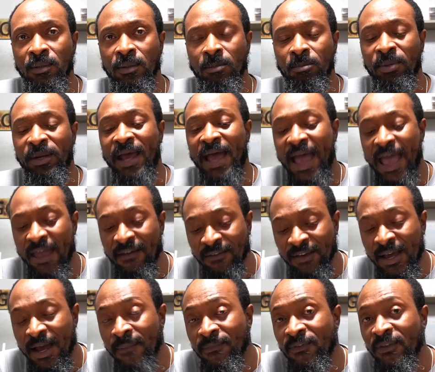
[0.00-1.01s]
But I have
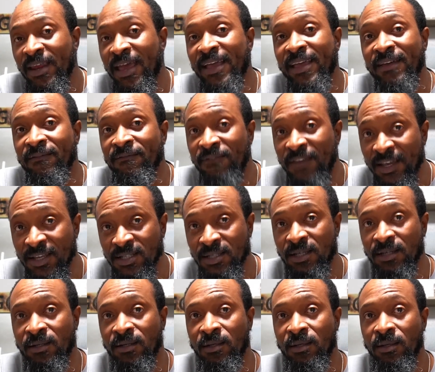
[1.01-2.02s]
come to that
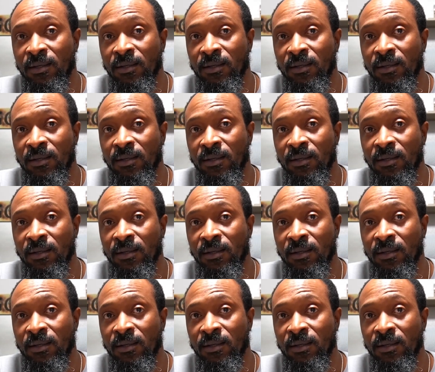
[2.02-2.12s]
conviction